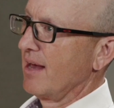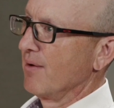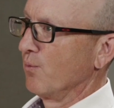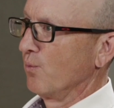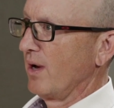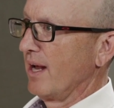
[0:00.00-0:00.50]

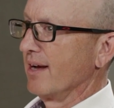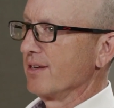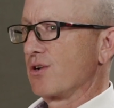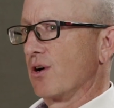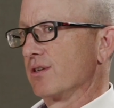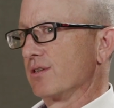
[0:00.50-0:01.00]
and
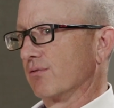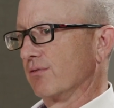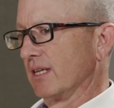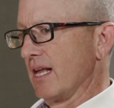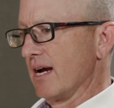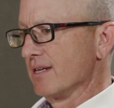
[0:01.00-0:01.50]
I started
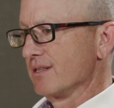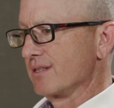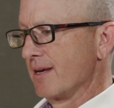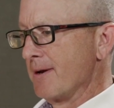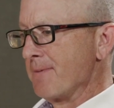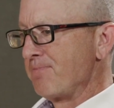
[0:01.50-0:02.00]
to
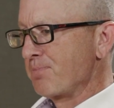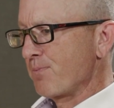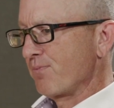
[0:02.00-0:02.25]
realize